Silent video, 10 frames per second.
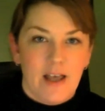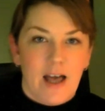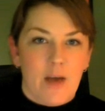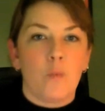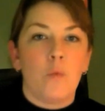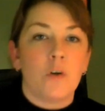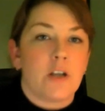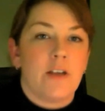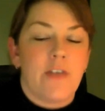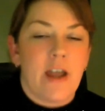And what
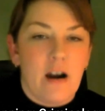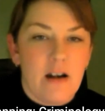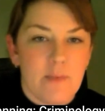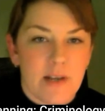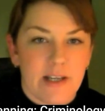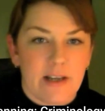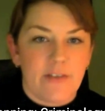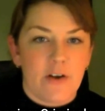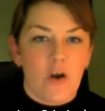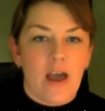if they are limiting, if
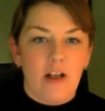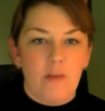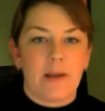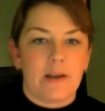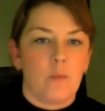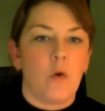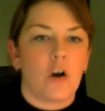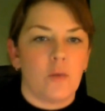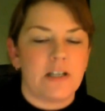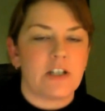they're not helping, what
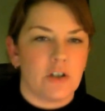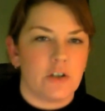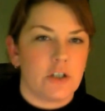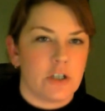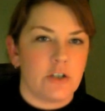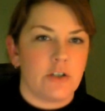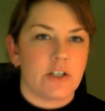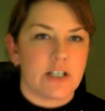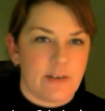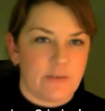can we do to
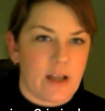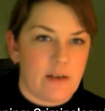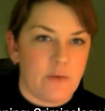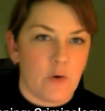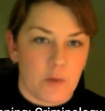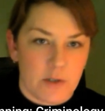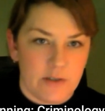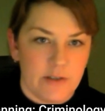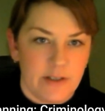shift that forward?